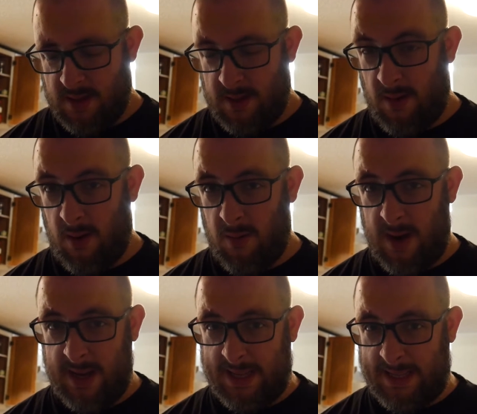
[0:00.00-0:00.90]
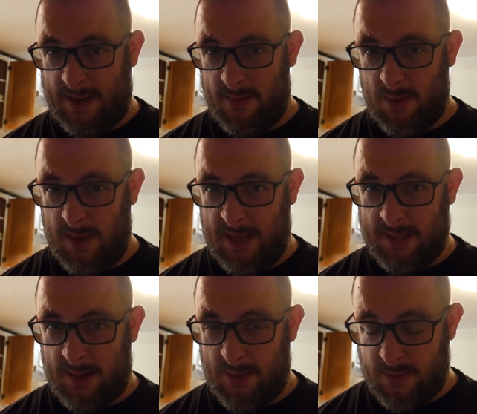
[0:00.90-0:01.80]
they're already several
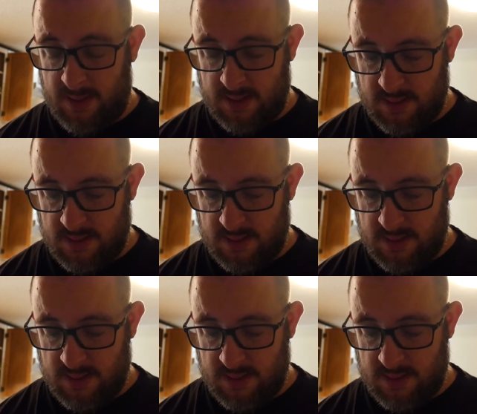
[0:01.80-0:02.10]
weeks old.